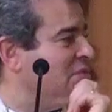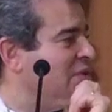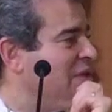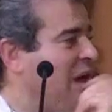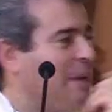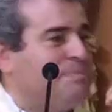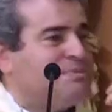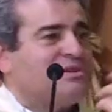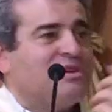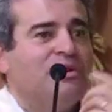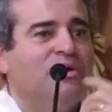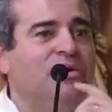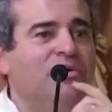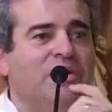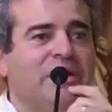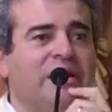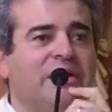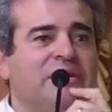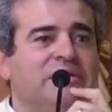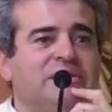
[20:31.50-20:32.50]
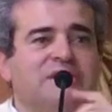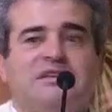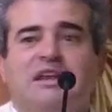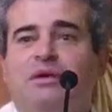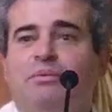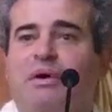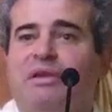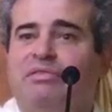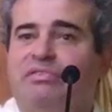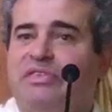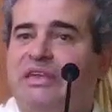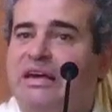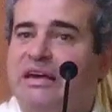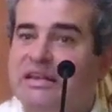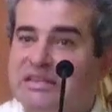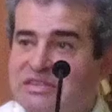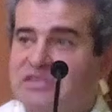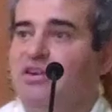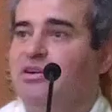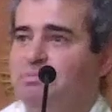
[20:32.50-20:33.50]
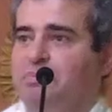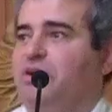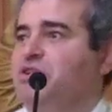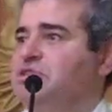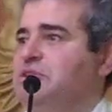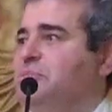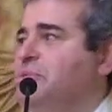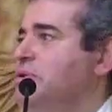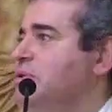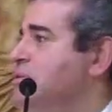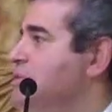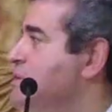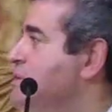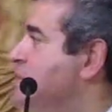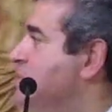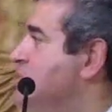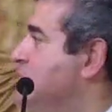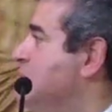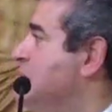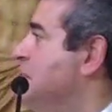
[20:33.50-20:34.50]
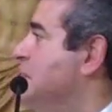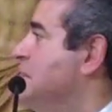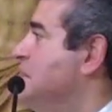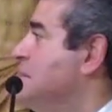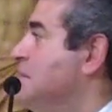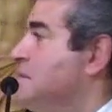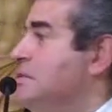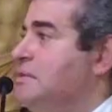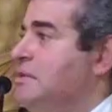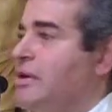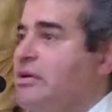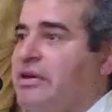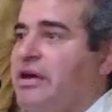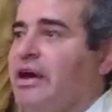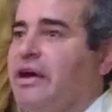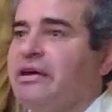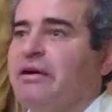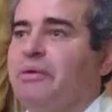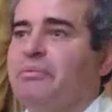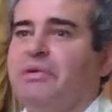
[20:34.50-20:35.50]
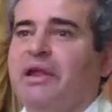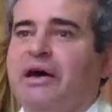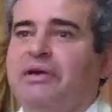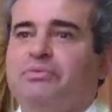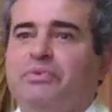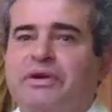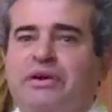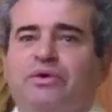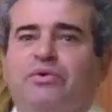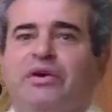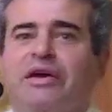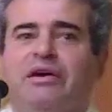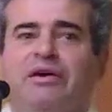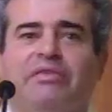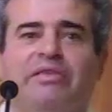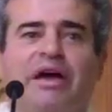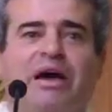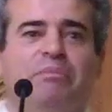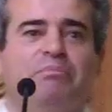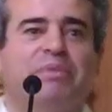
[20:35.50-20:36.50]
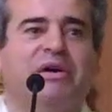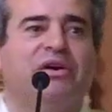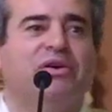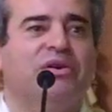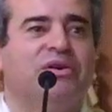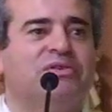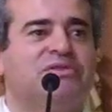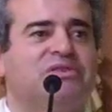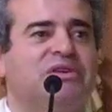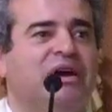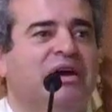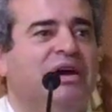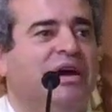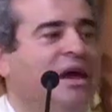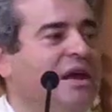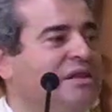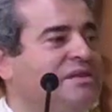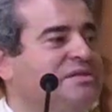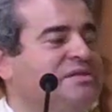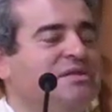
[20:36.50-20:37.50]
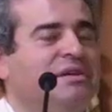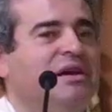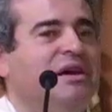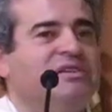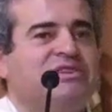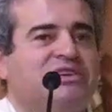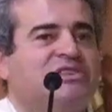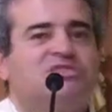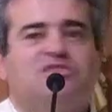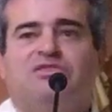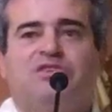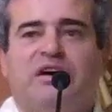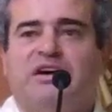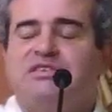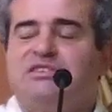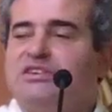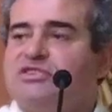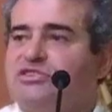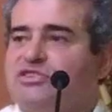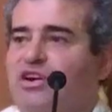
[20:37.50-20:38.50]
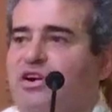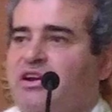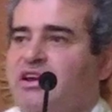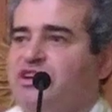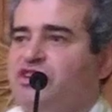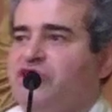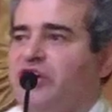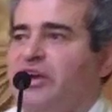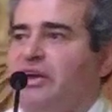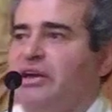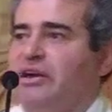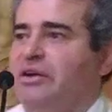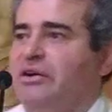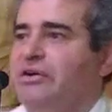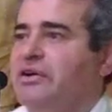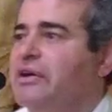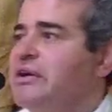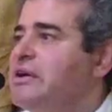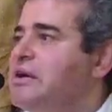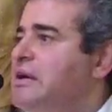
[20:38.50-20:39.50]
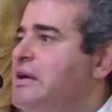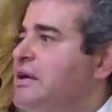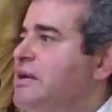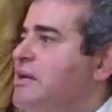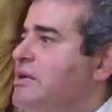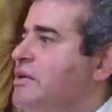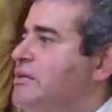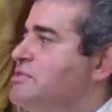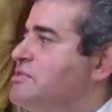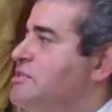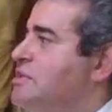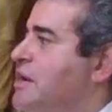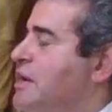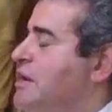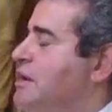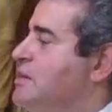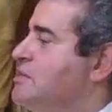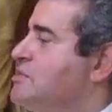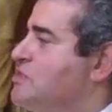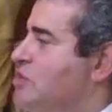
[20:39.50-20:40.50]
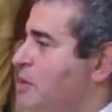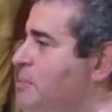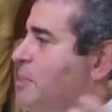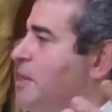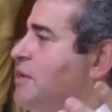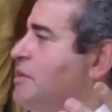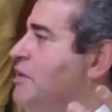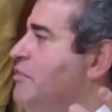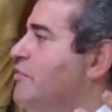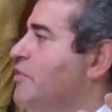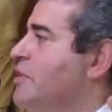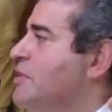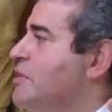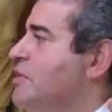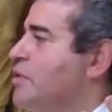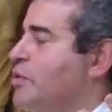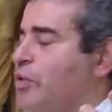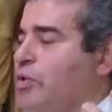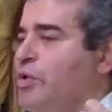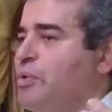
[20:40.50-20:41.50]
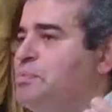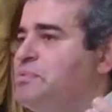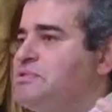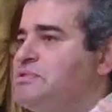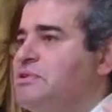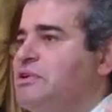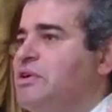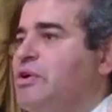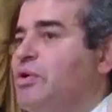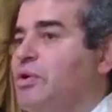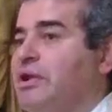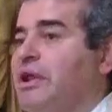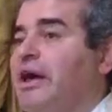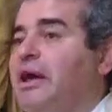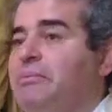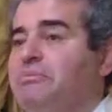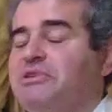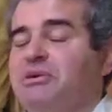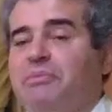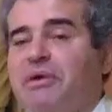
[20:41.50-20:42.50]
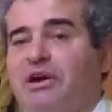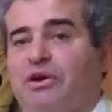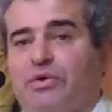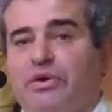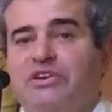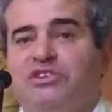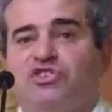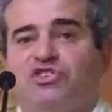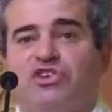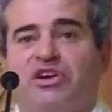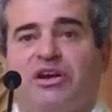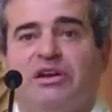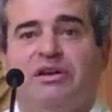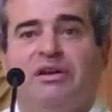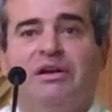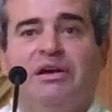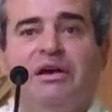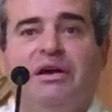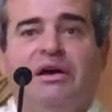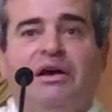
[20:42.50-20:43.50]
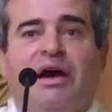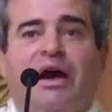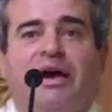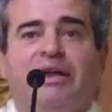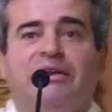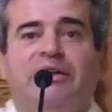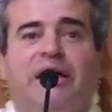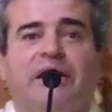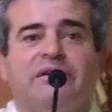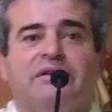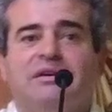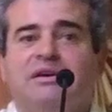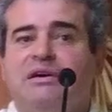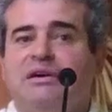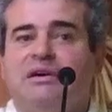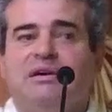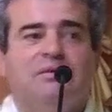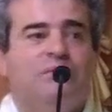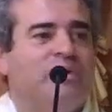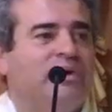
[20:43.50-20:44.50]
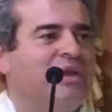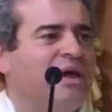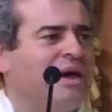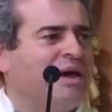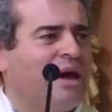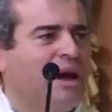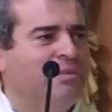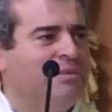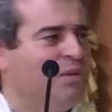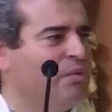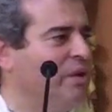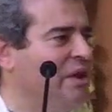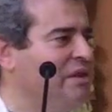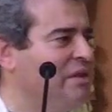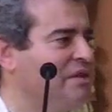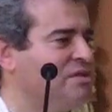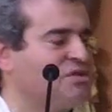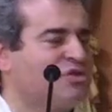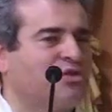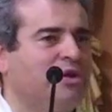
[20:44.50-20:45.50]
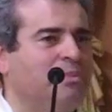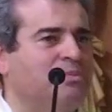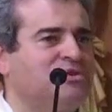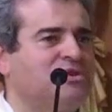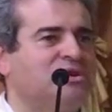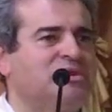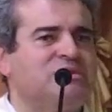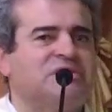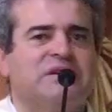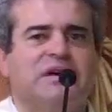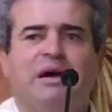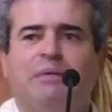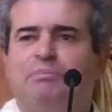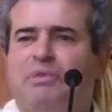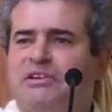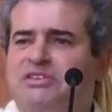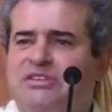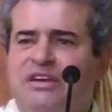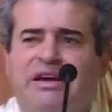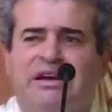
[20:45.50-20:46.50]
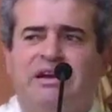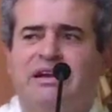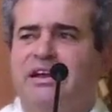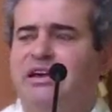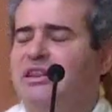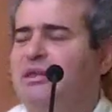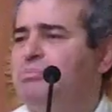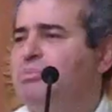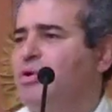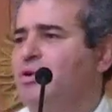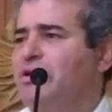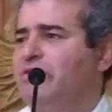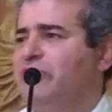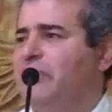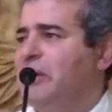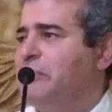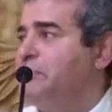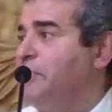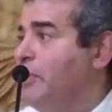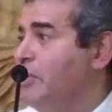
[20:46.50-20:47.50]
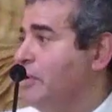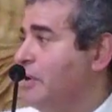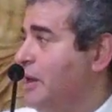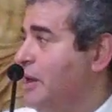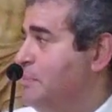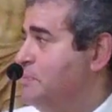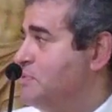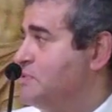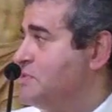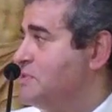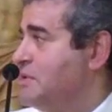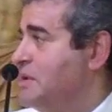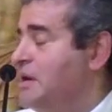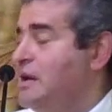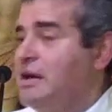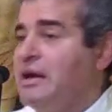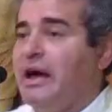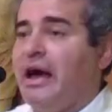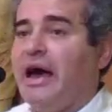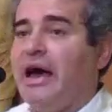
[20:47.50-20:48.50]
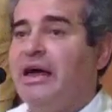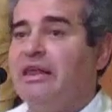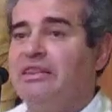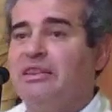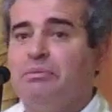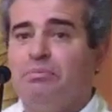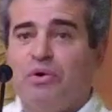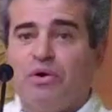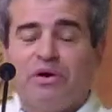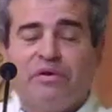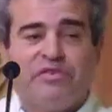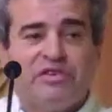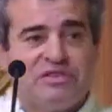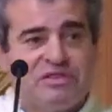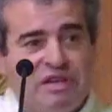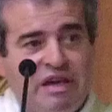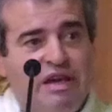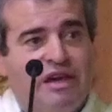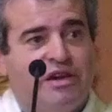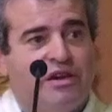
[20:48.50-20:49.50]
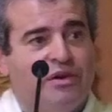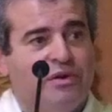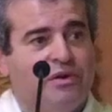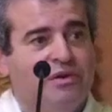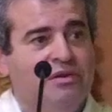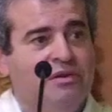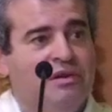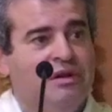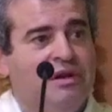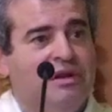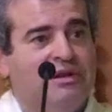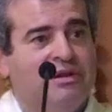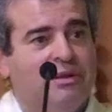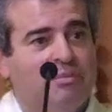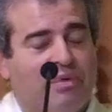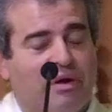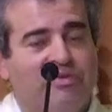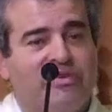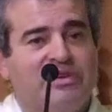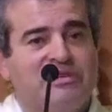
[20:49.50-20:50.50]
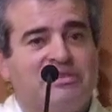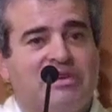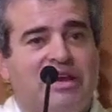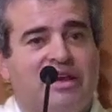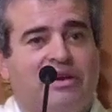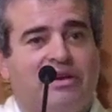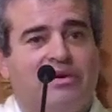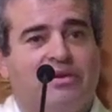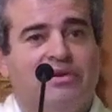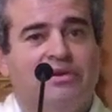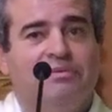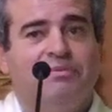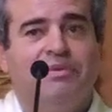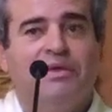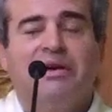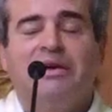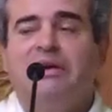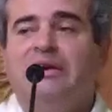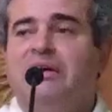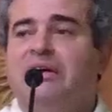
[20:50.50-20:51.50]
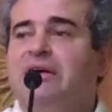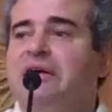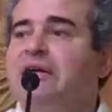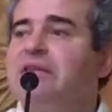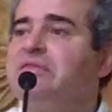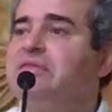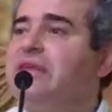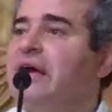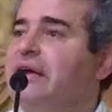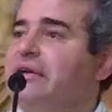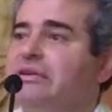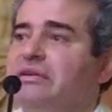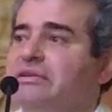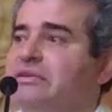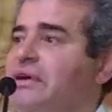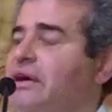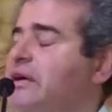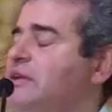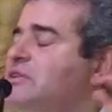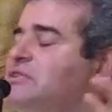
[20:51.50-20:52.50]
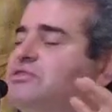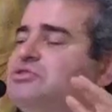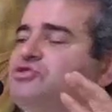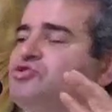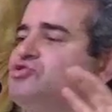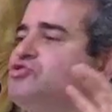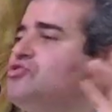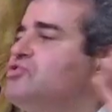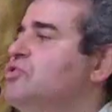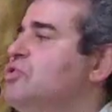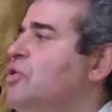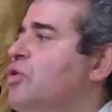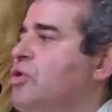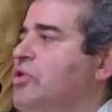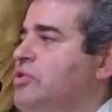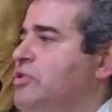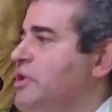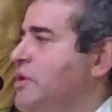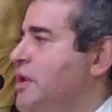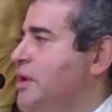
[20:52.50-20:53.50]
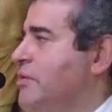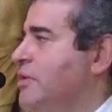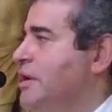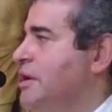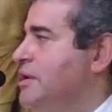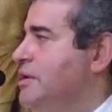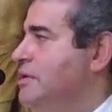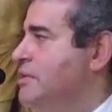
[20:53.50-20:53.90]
Absolutely. Does anyone think it's not possible? Okay, I'm glad we agree on that, because it's astonishing. You know, you see so many different groups who claim to be Christian, and yet when they come to read the scriptures, particularly the book of the Apocalypse and the book of Ezekiel, the prophet Ezekiel, that extraordinary